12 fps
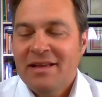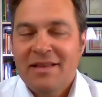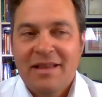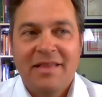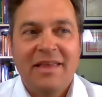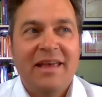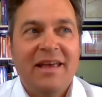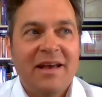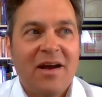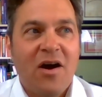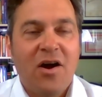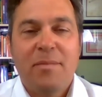the
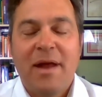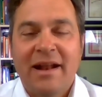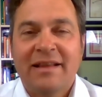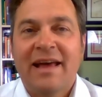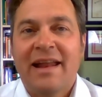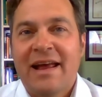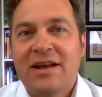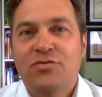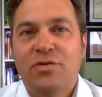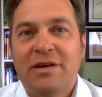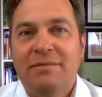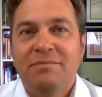automatic data
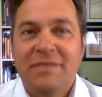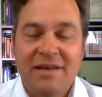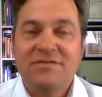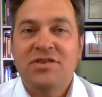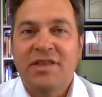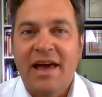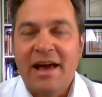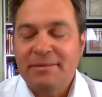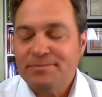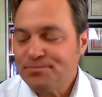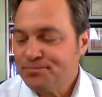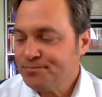entry gives you that.
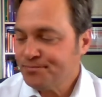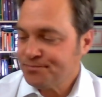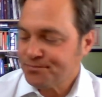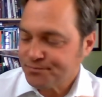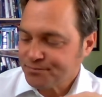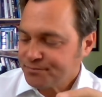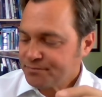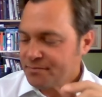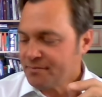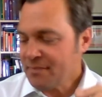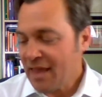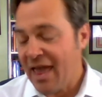
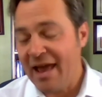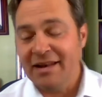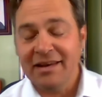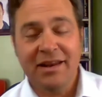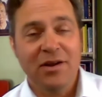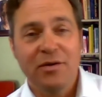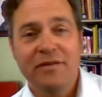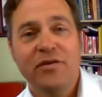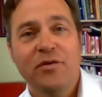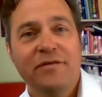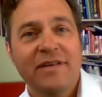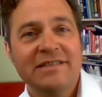And if
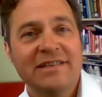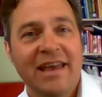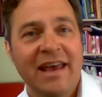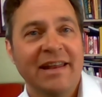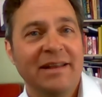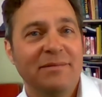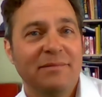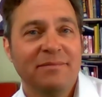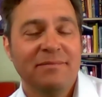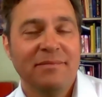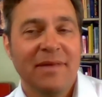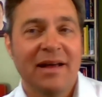you're investigating
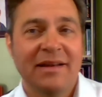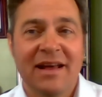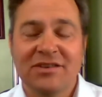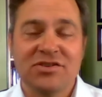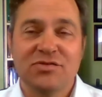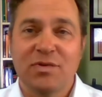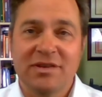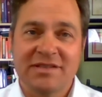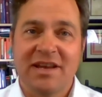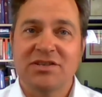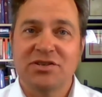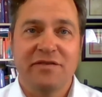not just one
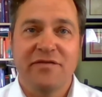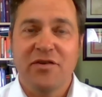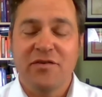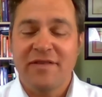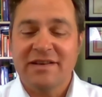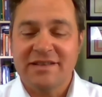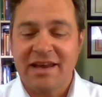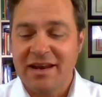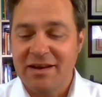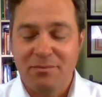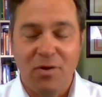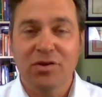station, if you're
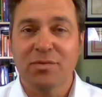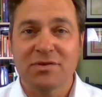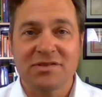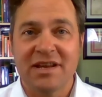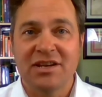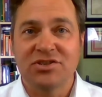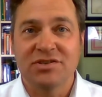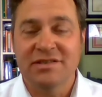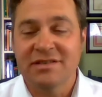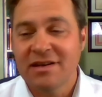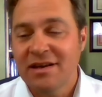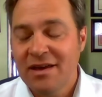investigating multiple
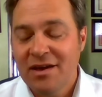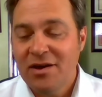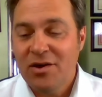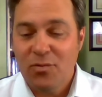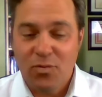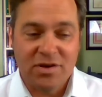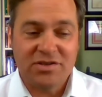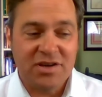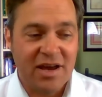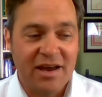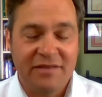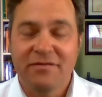stations, which
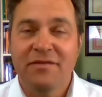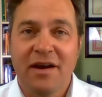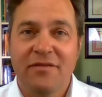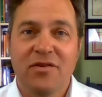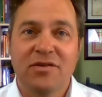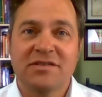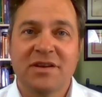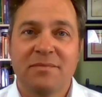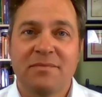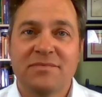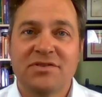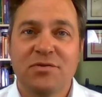I've heard
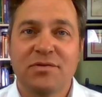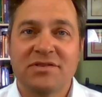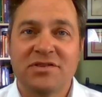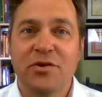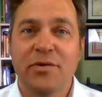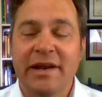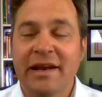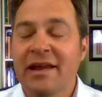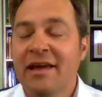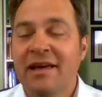some stewards doing,